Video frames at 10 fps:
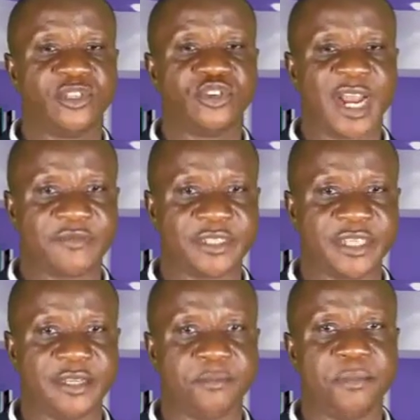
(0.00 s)

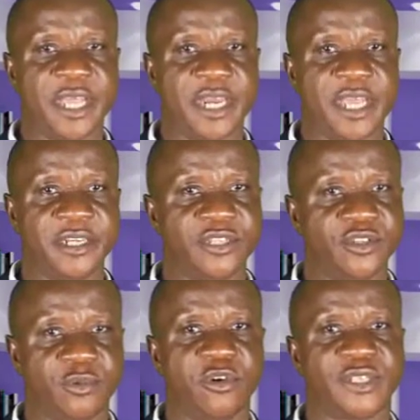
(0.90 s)
drafting, pleadings,
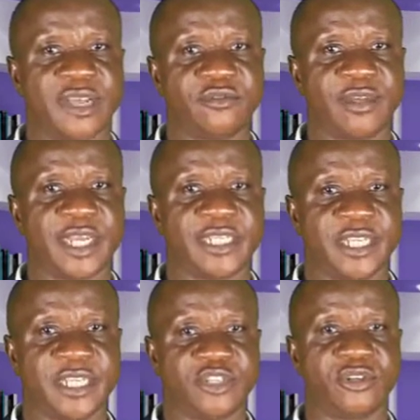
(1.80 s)
you must have to get a
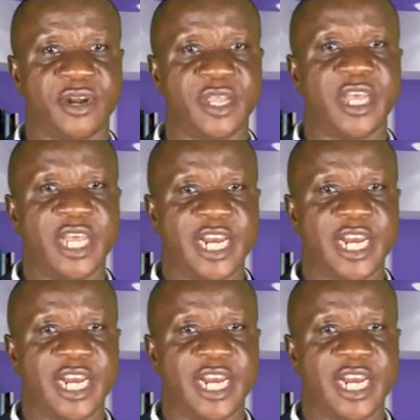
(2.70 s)
dictionary,